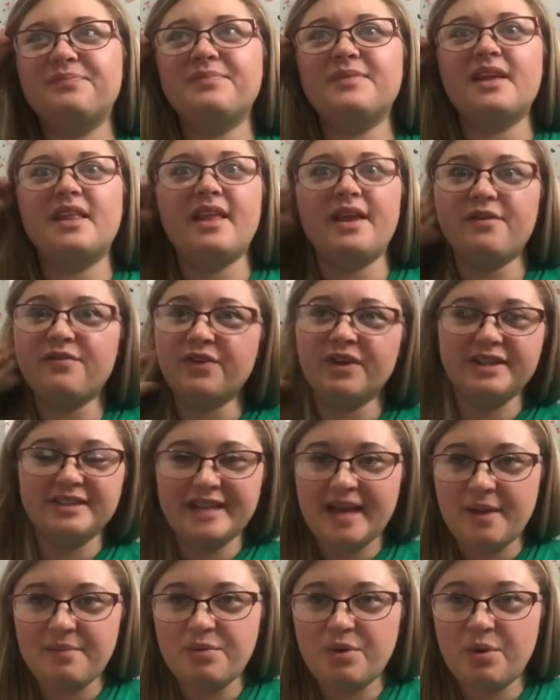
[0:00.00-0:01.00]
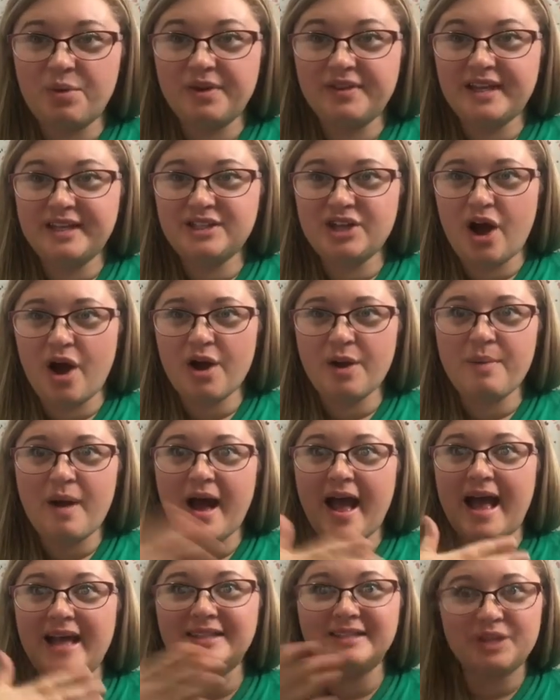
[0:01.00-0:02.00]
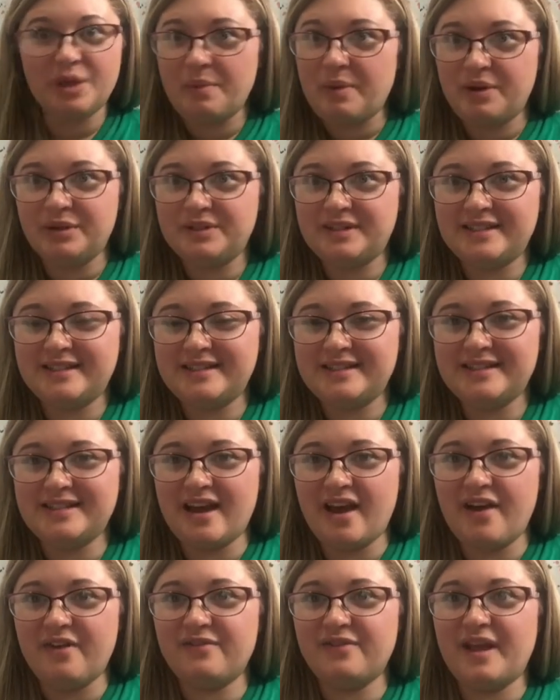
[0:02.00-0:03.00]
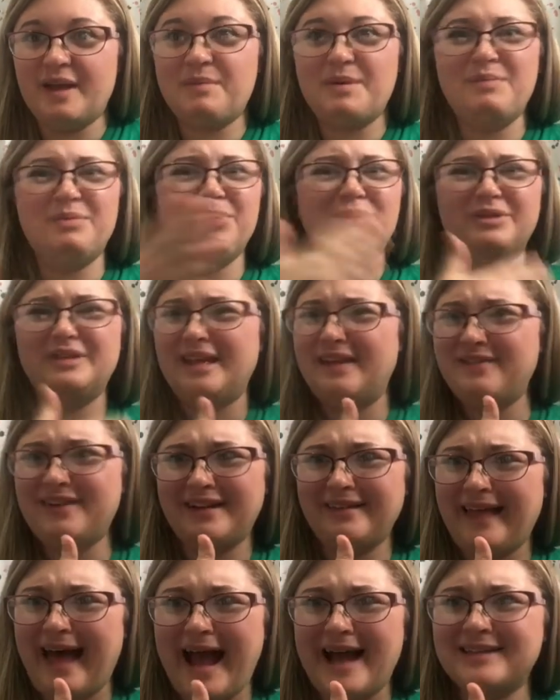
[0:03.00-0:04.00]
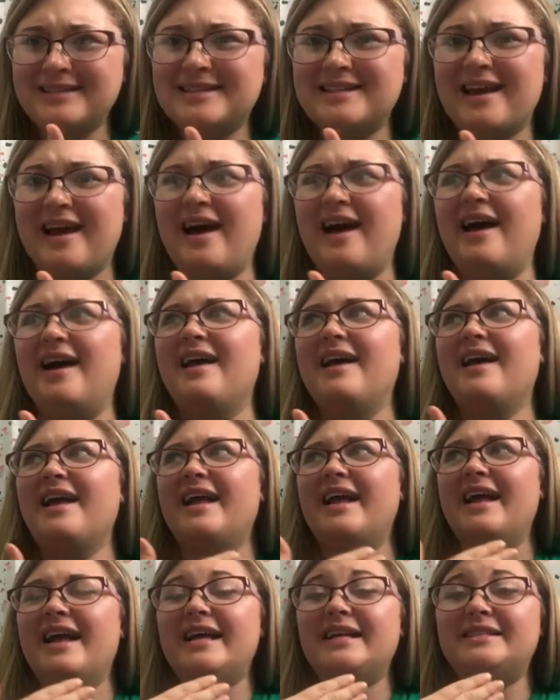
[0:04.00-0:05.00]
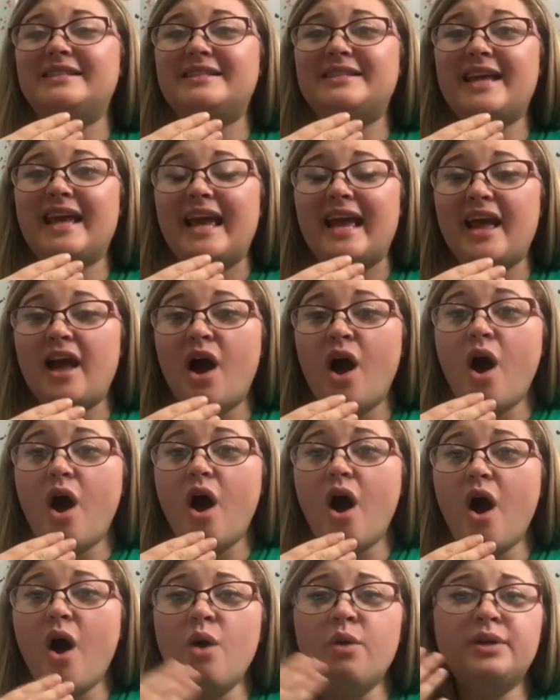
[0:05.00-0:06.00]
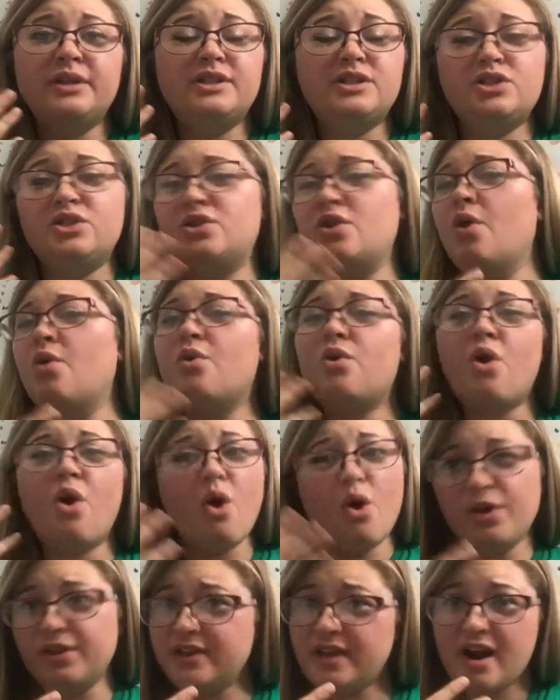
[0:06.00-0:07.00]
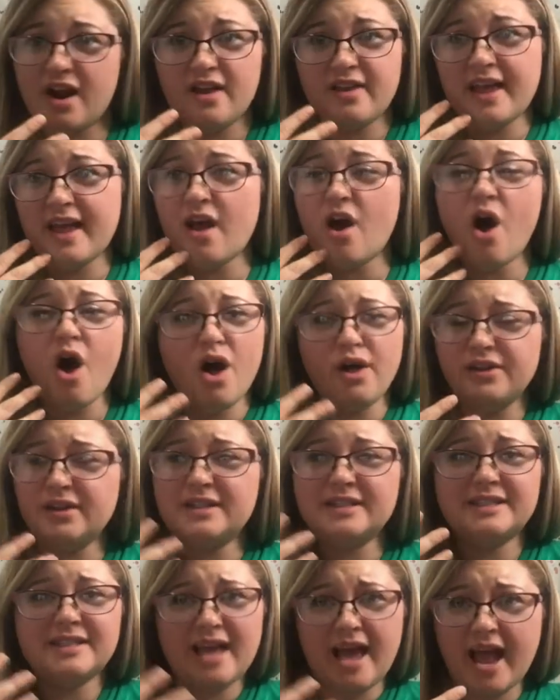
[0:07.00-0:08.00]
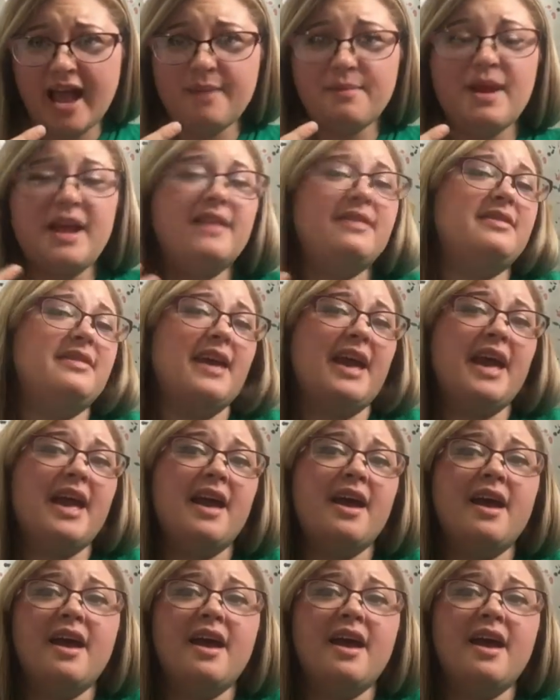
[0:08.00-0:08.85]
like, for example, when they talk about Eskimos and stuff, like people who live in Alaska, it's saying, oh, it's so cold there, like all the time, and they